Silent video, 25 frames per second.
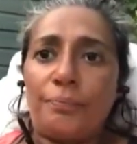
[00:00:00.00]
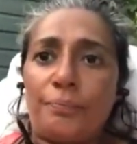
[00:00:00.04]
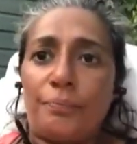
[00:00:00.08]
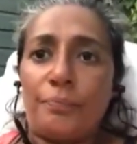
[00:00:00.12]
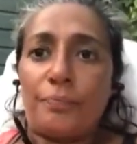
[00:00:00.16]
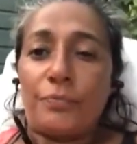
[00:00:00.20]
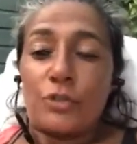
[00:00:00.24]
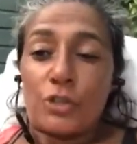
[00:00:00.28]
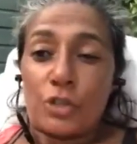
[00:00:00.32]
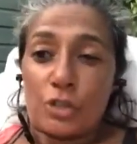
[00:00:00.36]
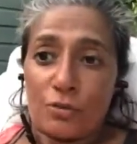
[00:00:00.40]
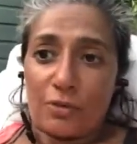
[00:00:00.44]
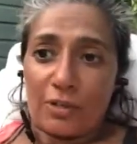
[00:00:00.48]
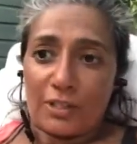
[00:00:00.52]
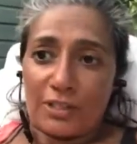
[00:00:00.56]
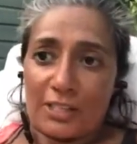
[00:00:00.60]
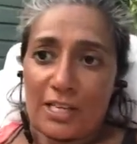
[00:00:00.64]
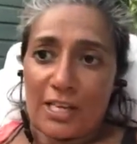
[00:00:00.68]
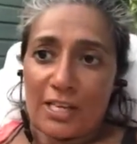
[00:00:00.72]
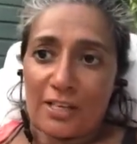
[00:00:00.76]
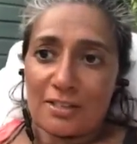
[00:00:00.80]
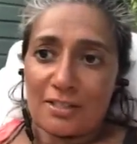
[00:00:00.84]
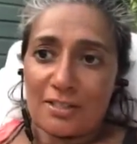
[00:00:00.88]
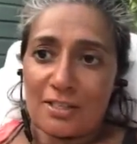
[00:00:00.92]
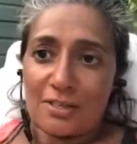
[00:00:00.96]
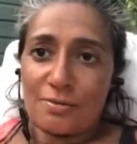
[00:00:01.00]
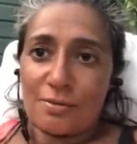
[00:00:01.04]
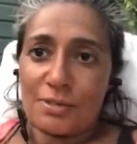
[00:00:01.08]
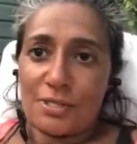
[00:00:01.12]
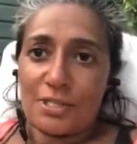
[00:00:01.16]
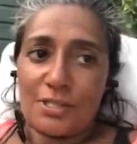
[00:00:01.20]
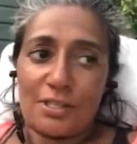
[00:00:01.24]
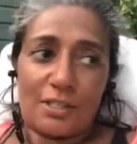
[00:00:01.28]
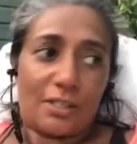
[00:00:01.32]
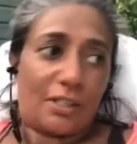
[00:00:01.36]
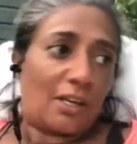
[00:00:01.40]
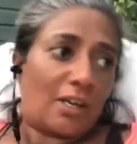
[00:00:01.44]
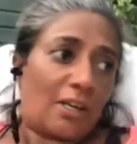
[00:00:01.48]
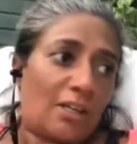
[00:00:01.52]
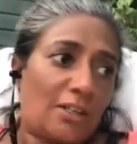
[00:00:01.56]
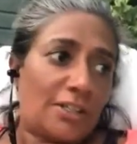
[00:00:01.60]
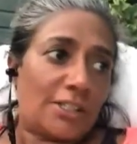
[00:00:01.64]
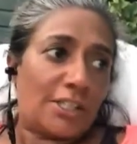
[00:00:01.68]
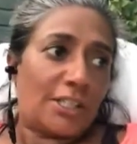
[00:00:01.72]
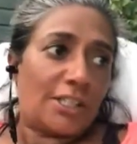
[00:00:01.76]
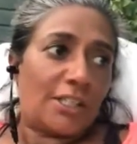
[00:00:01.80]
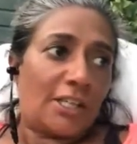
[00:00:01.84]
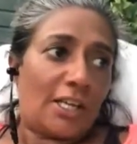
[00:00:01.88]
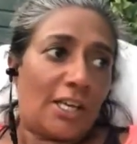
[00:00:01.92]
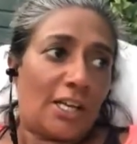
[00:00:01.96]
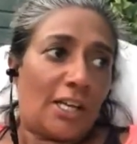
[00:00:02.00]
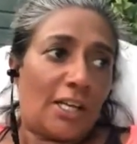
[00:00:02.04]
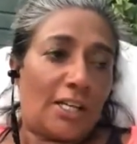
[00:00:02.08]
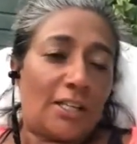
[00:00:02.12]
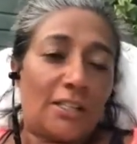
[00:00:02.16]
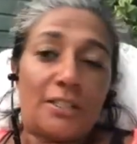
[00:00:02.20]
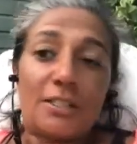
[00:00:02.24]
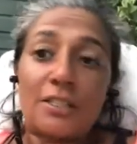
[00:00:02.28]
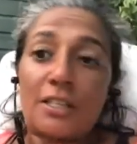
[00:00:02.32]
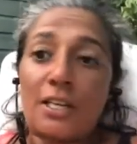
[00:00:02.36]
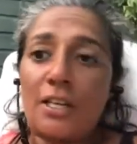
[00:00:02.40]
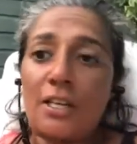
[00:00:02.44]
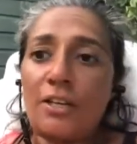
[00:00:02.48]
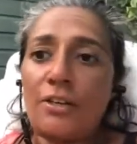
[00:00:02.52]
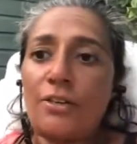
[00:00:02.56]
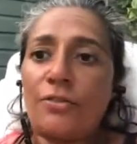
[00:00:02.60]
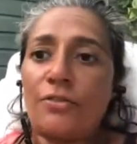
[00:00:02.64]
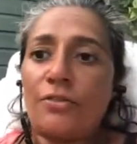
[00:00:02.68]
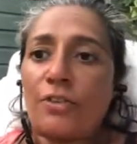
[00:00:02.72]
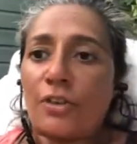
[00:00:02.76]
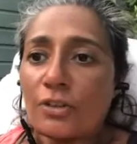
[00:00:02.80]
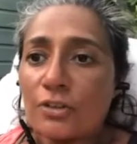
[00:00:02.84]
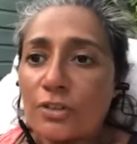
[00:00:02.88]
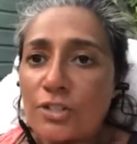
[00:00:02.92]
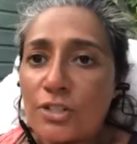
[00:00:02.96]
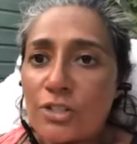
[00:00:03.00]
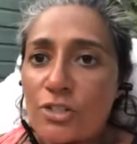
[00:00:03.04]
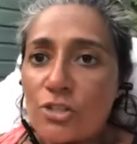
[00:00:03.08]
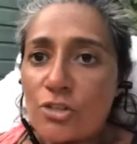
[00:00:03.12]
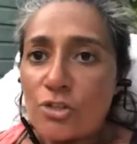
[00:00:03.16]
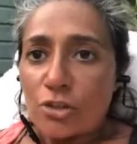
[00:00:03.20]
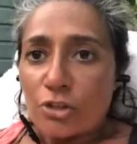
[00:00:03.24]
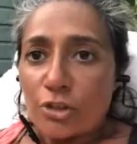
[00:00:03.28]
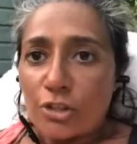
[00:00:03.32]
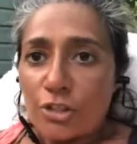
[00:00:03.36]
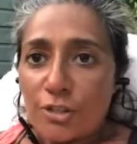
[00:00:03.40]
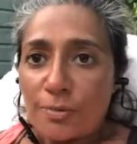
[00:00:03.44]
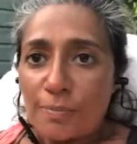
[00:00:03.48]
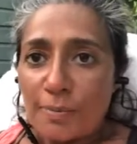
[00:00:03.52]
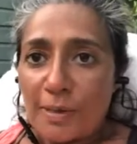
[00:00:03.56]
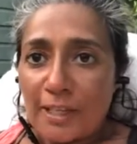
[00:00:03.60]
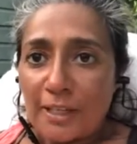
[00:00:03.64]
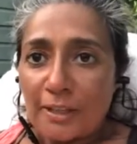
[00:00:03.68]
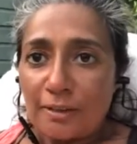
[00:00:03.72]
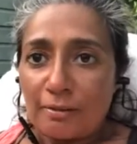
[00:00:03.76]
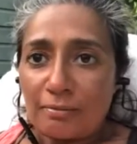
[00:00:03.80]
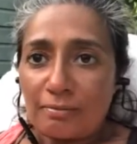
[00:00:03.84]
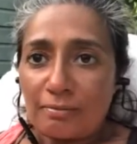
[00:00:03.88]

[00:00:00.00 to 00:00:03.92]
During that, I was in the garden and a load of foxes joined me.